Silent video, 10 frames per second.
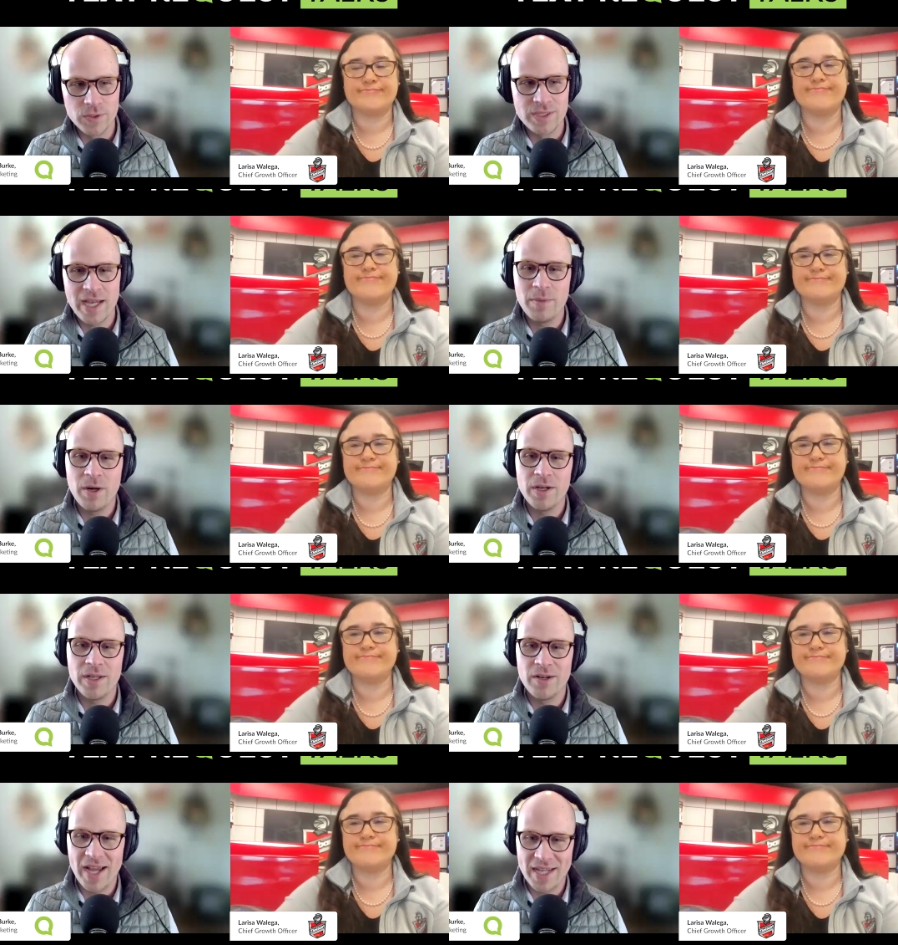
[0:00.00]
Speaker 1: for Ziebart
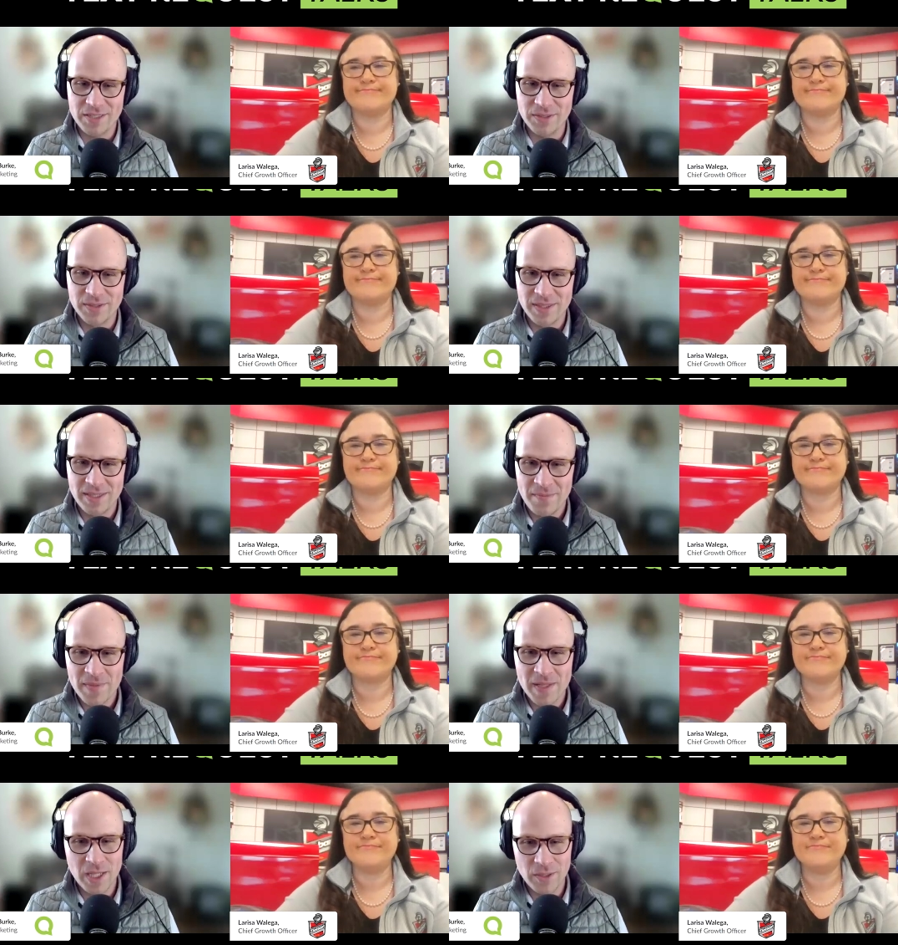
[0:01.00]
International.
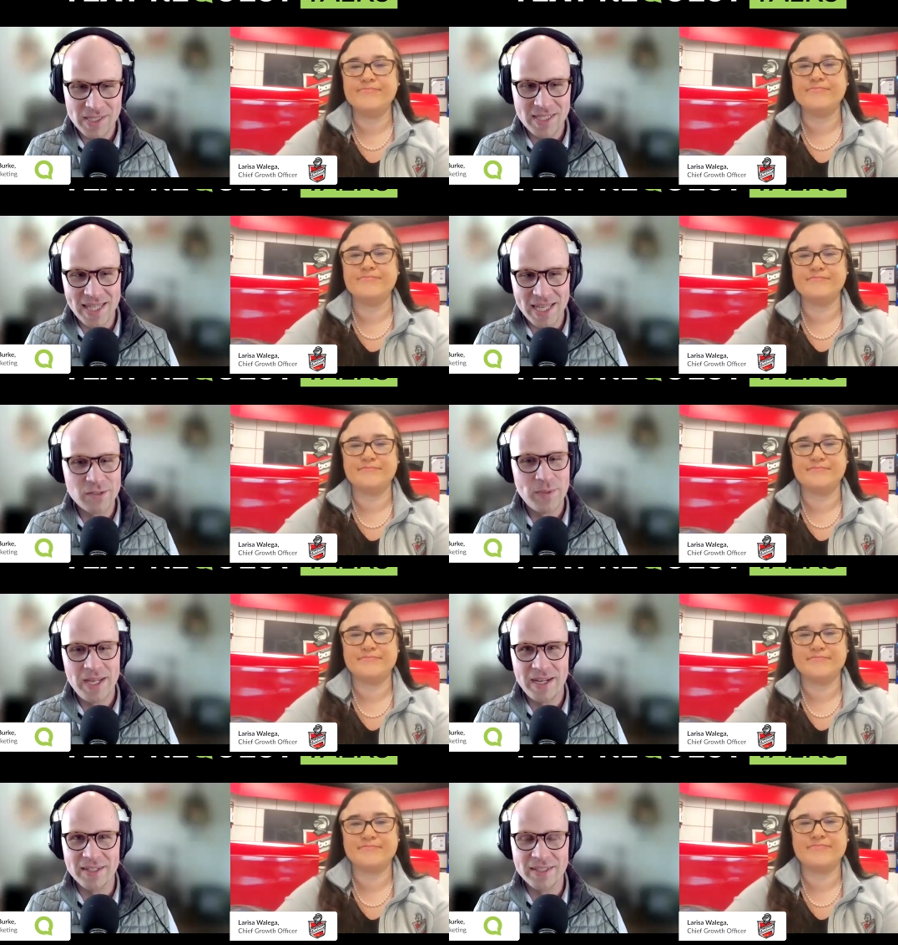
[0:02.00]
Larisa, thanks for
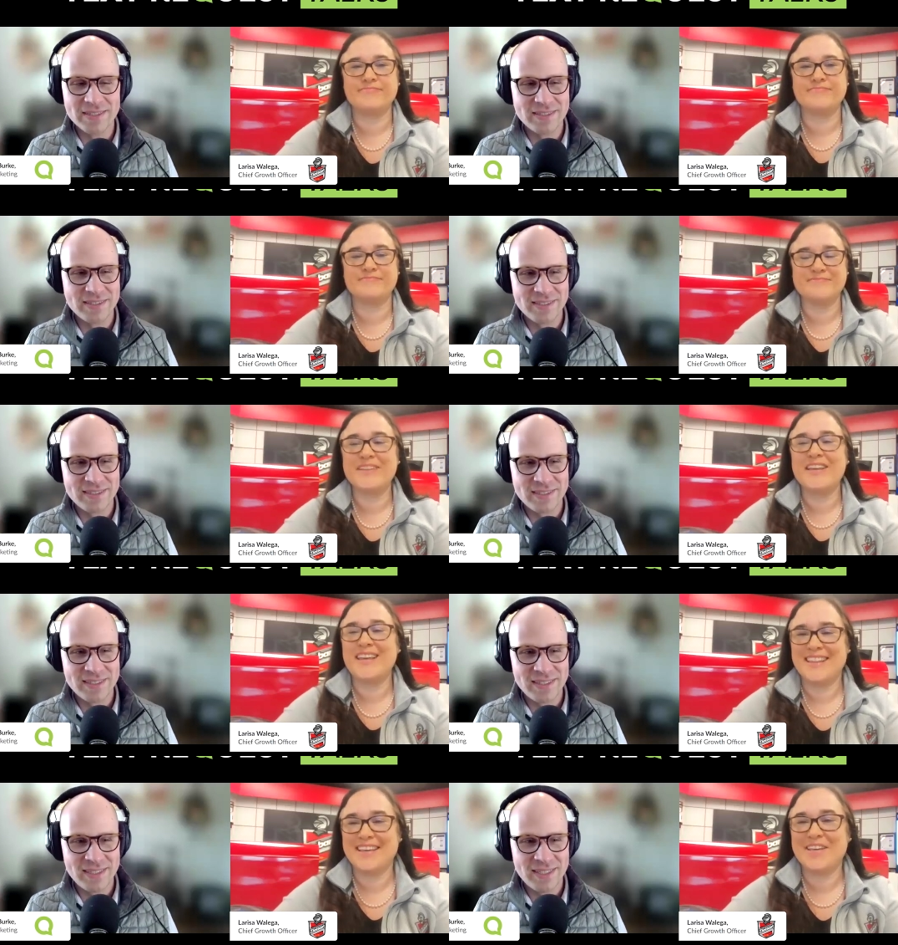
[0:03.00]
being here.
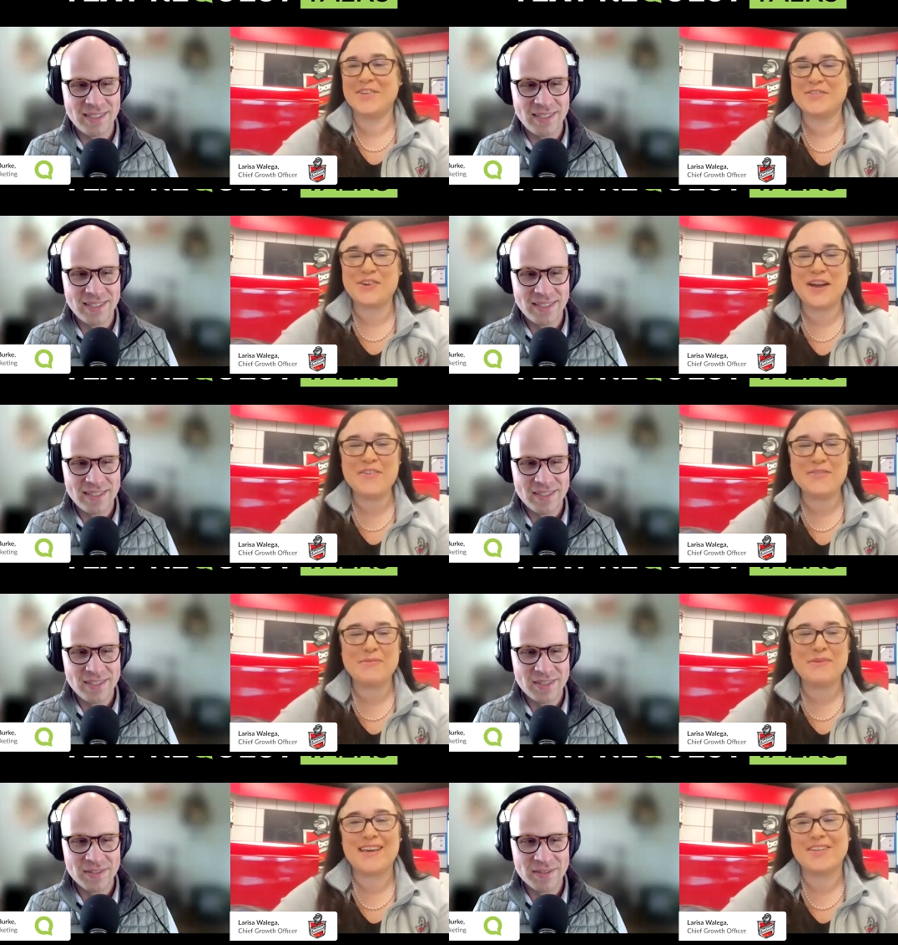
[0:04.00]
Speaker 2: Thank you for
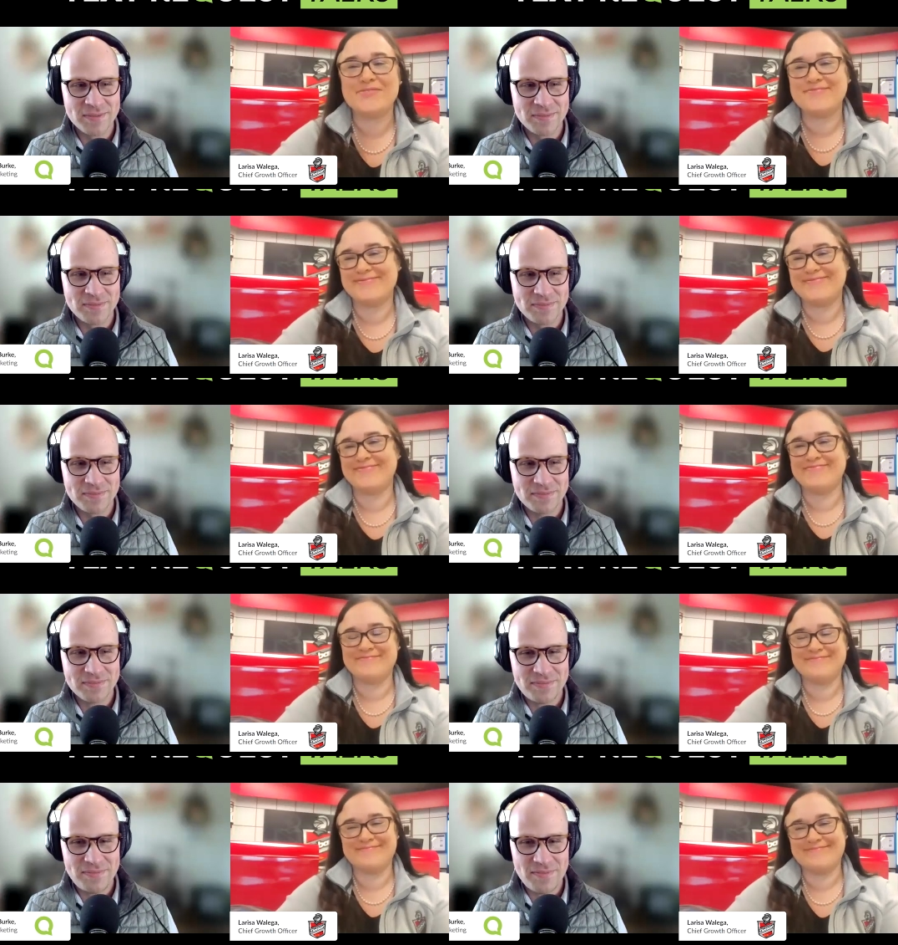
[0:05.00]
having me, Ken.
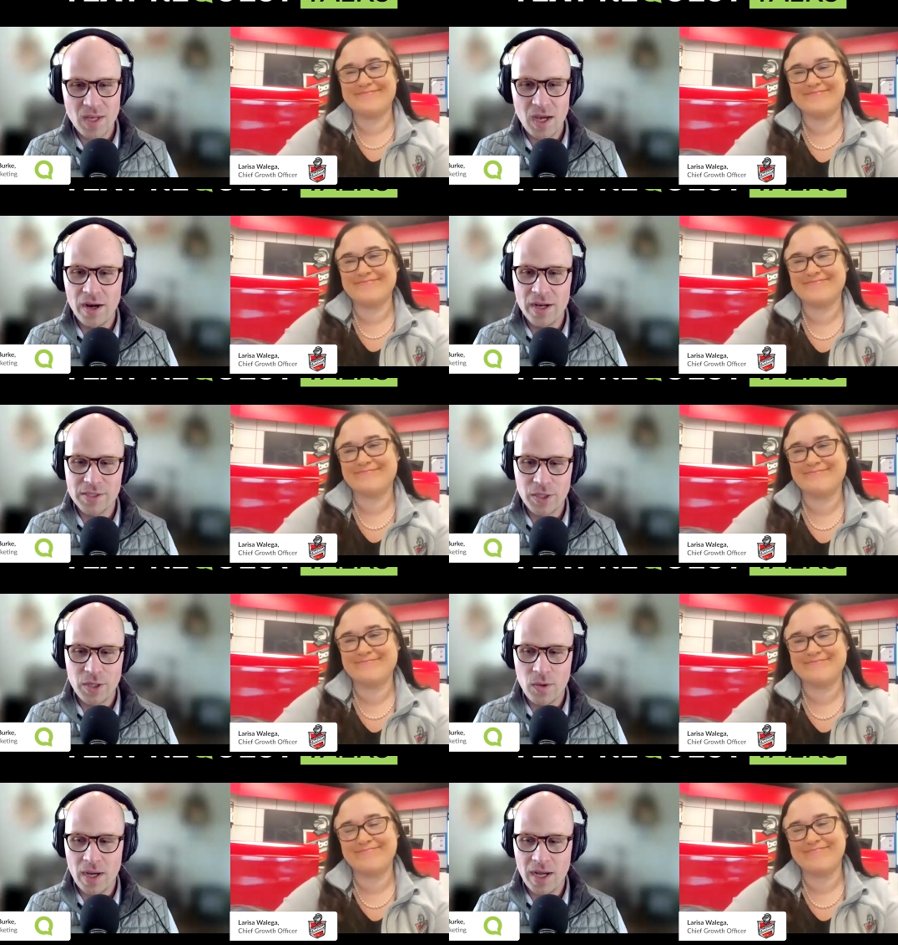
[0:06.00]
Speaker 1: All right,
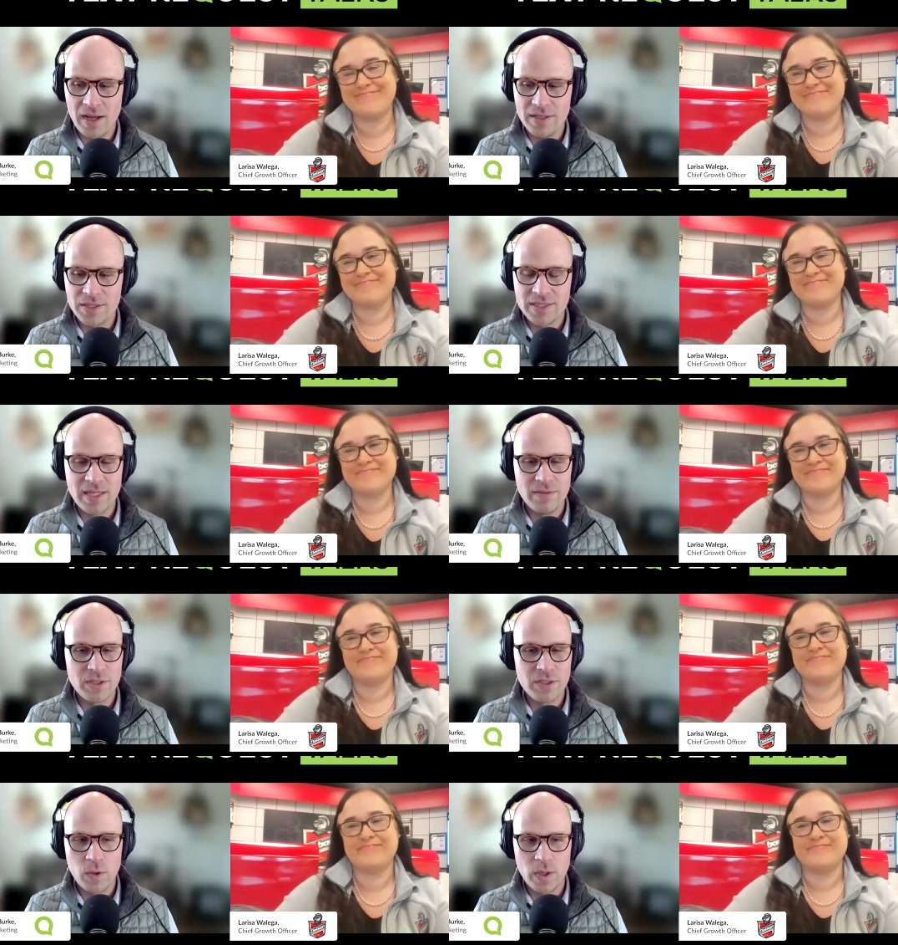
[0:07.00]
so just give
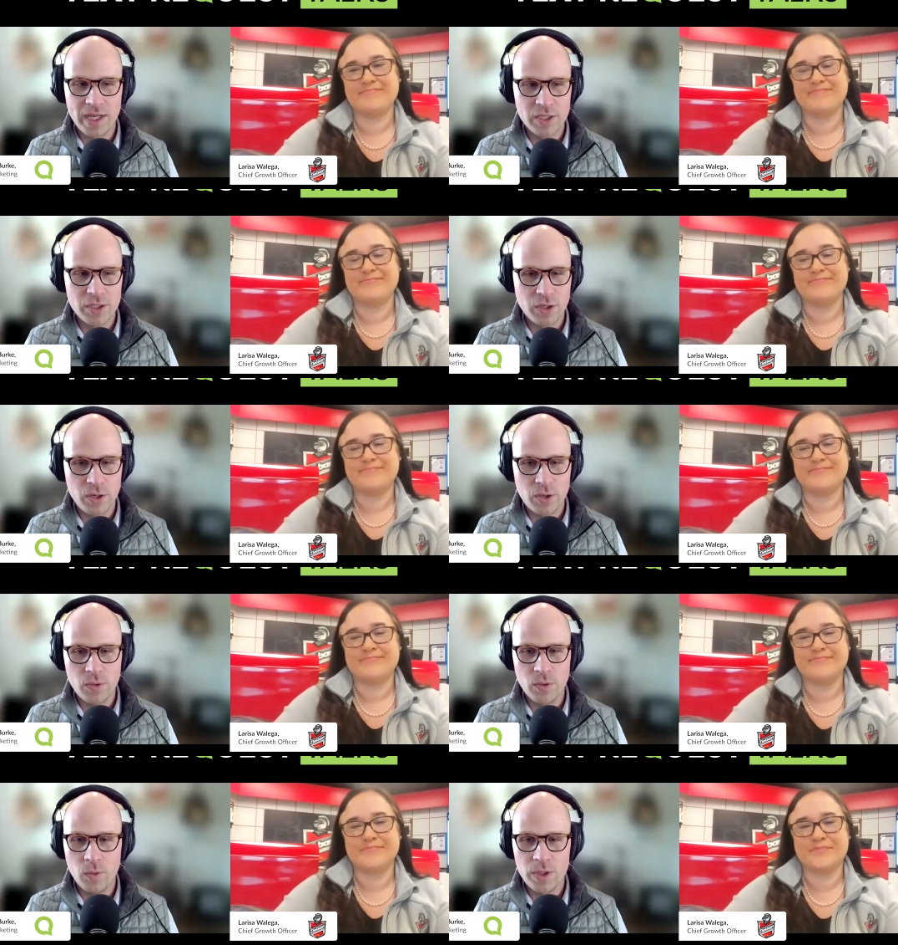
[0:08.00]
us a quick
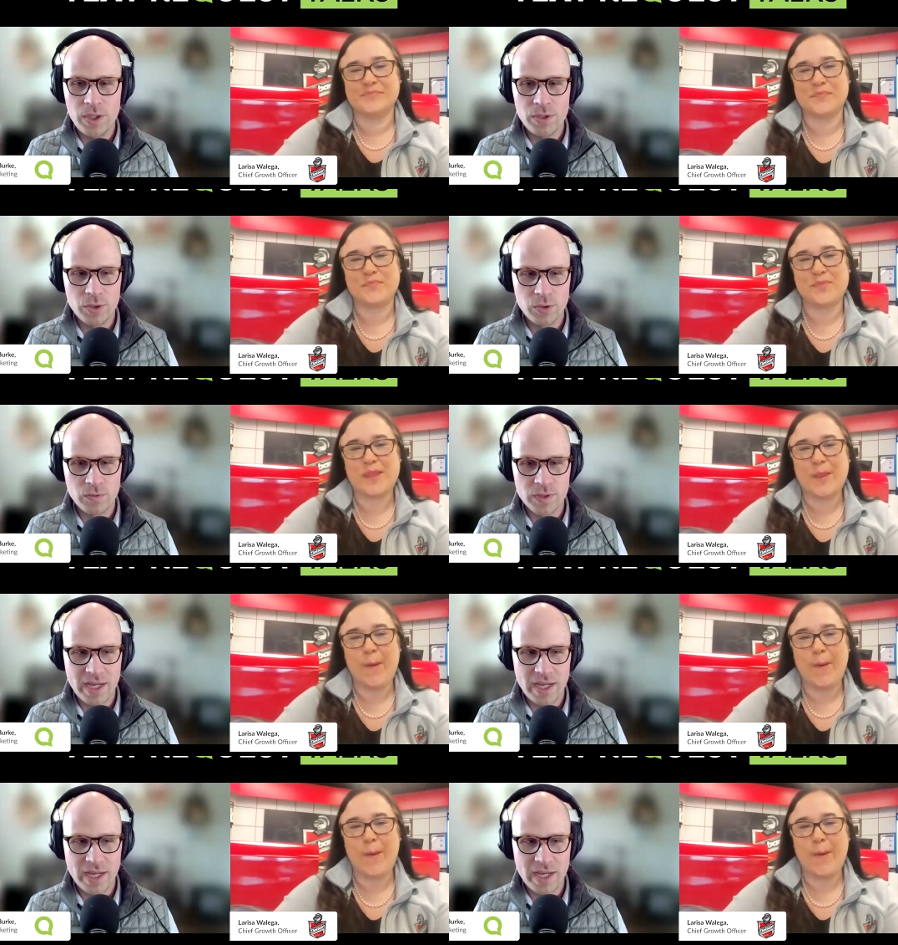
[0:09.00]
intro. What do you do for